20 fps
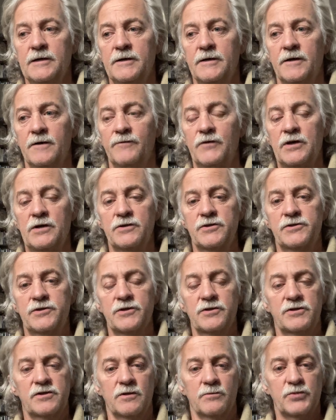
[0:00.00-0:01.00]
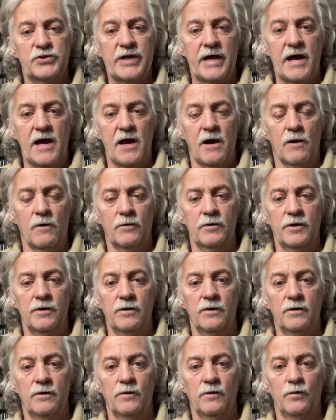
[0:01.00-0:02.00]
of these systems out,
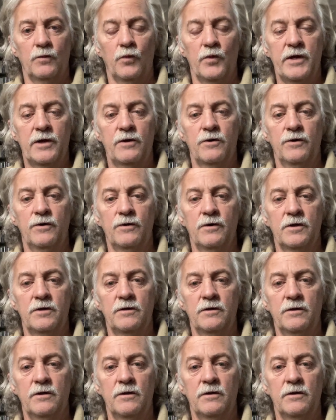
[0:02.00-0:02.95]
we could,